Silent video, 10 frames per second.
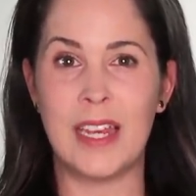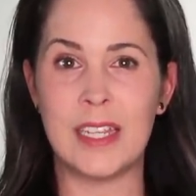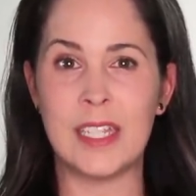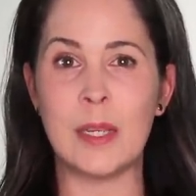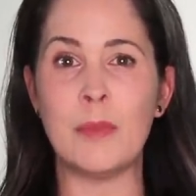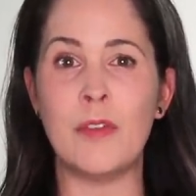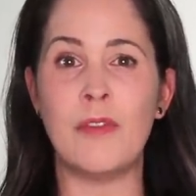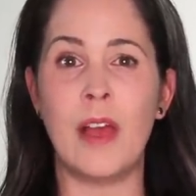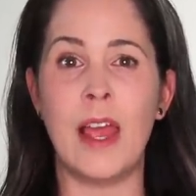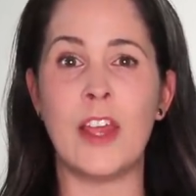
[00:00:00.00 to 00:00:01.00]

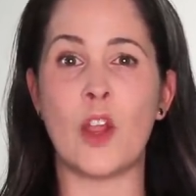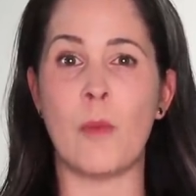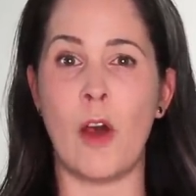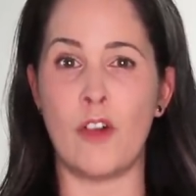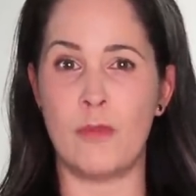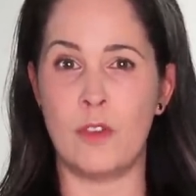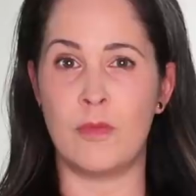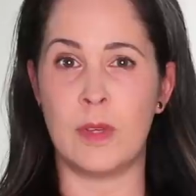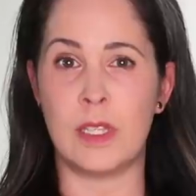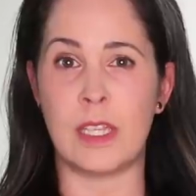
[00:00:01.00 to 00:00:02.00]
Simplifying your mouth
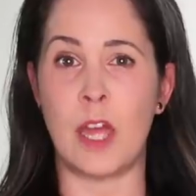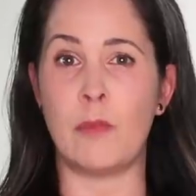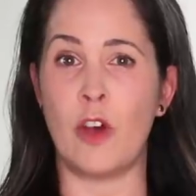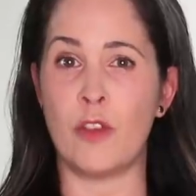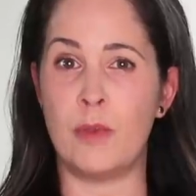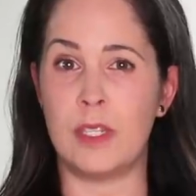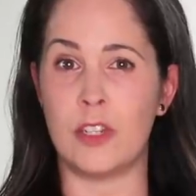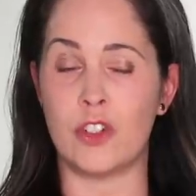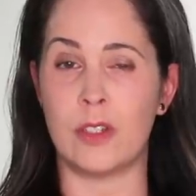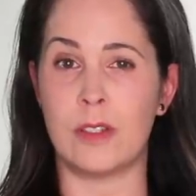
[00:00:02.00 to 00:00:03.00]
movements and mouth
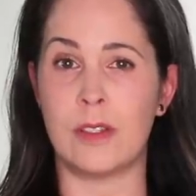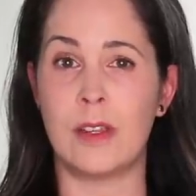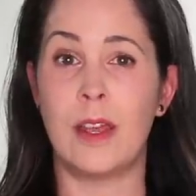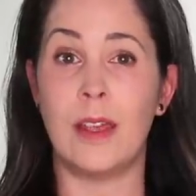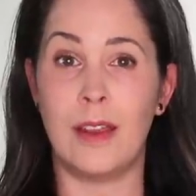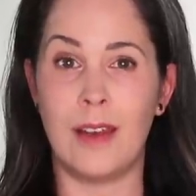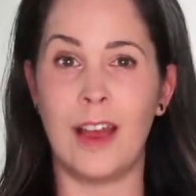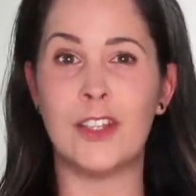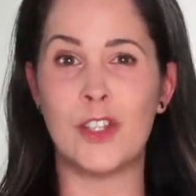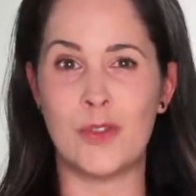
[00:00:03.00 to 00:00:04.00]
positions in
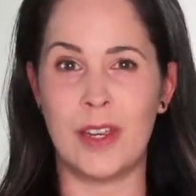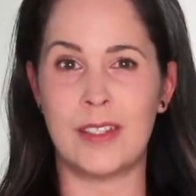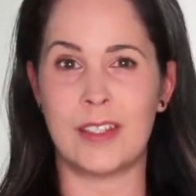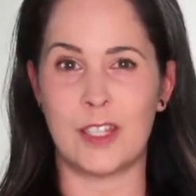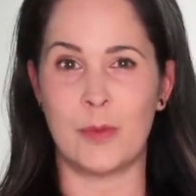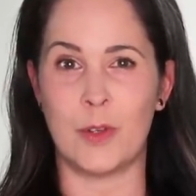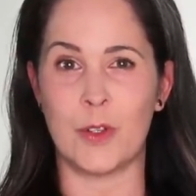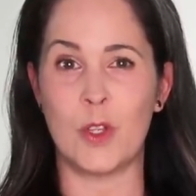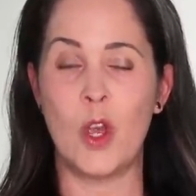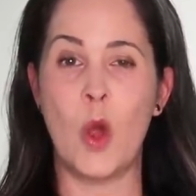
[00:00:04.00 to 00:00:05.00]
unstressed
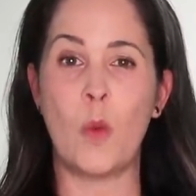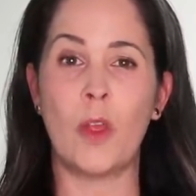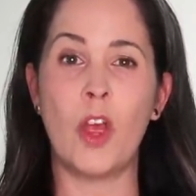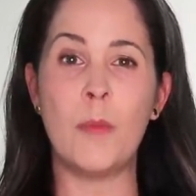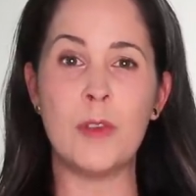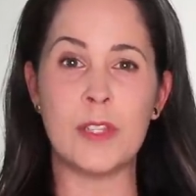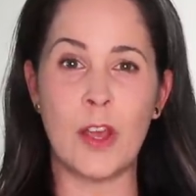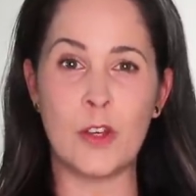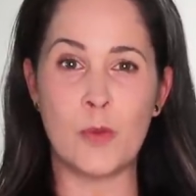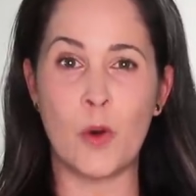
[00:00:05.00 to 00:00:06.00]
syllables will help you
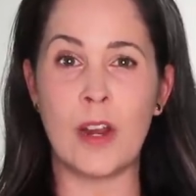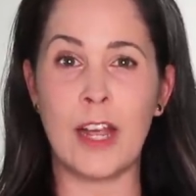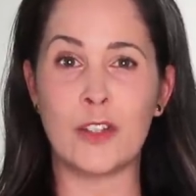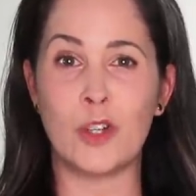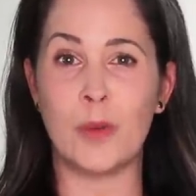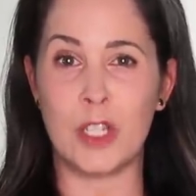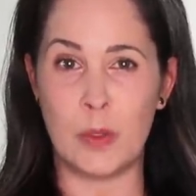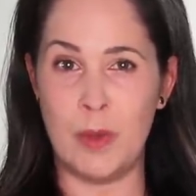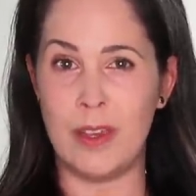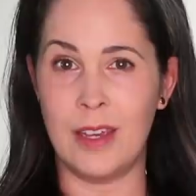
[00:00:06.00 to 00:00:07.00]
sound more natural when
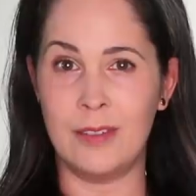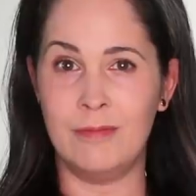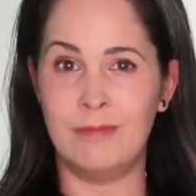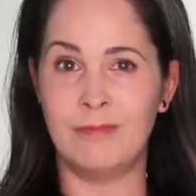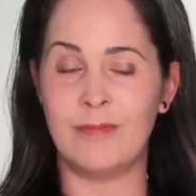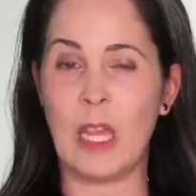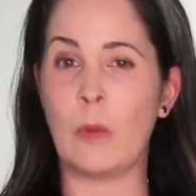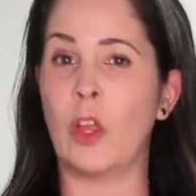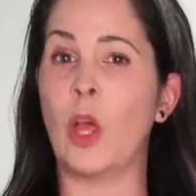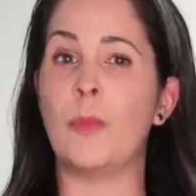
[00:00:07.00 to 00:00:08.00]
speaking, it
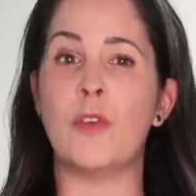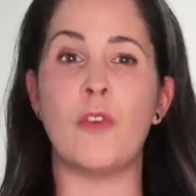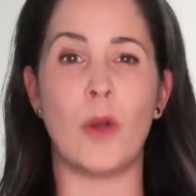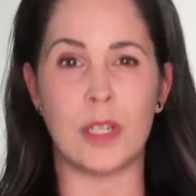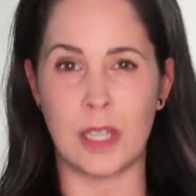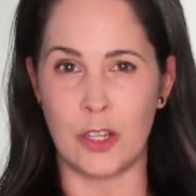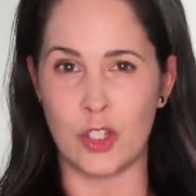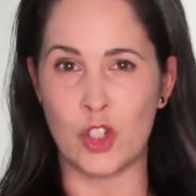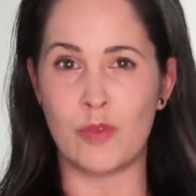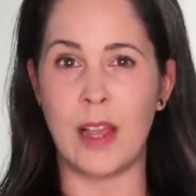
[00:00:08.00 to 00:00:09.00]
will help you focus on
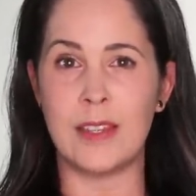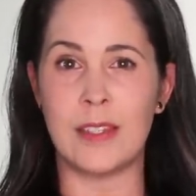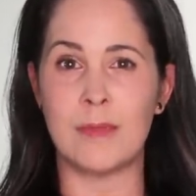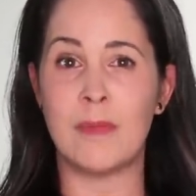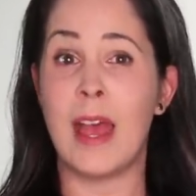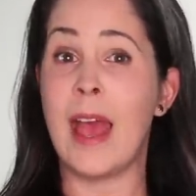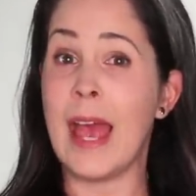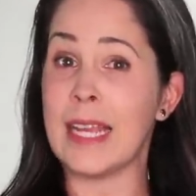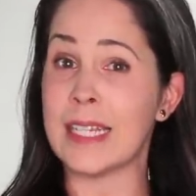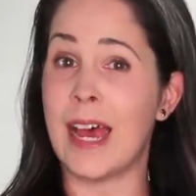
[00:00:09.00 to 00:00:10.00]
stress,
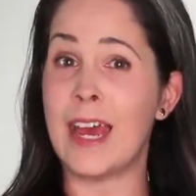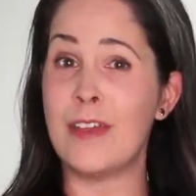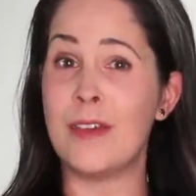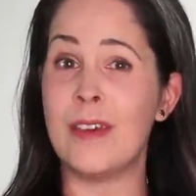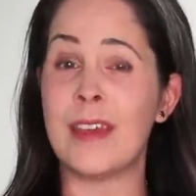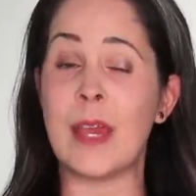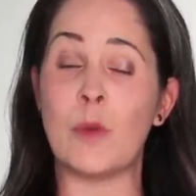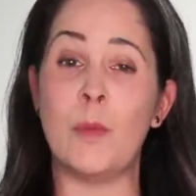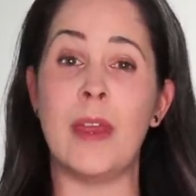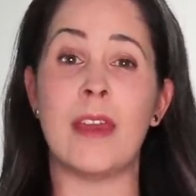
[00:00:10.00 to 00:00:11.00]
and I think it
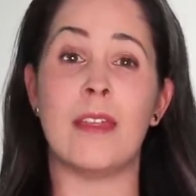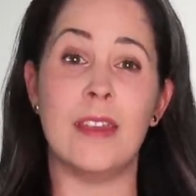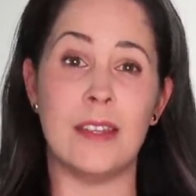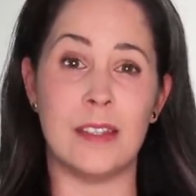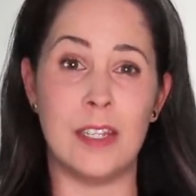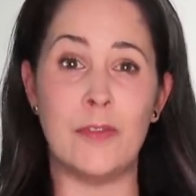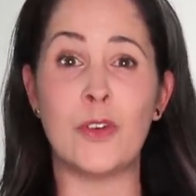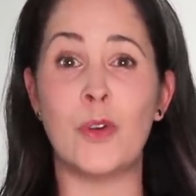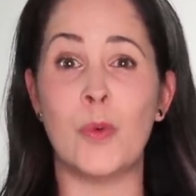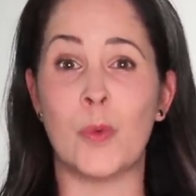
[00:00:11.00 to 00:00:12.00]
will make these
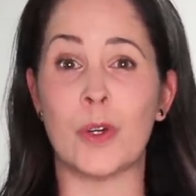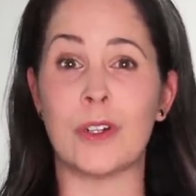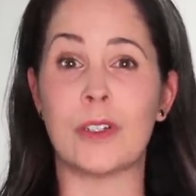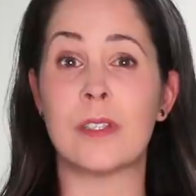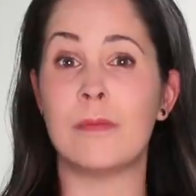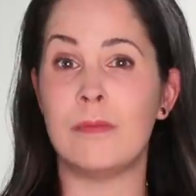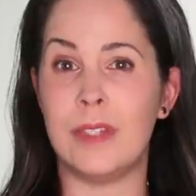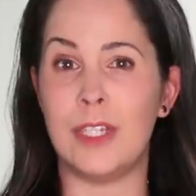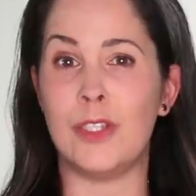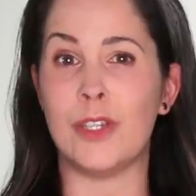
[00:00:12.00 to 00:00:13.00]
difficult words
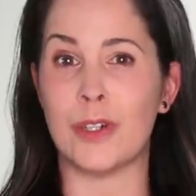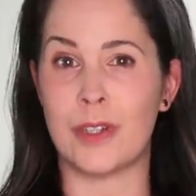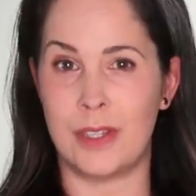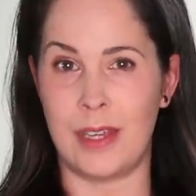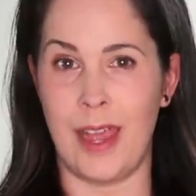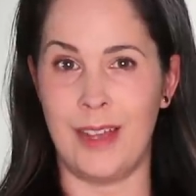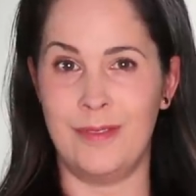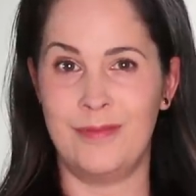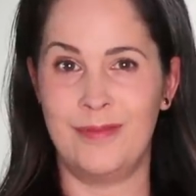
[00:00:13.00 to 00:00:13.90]
easier to say.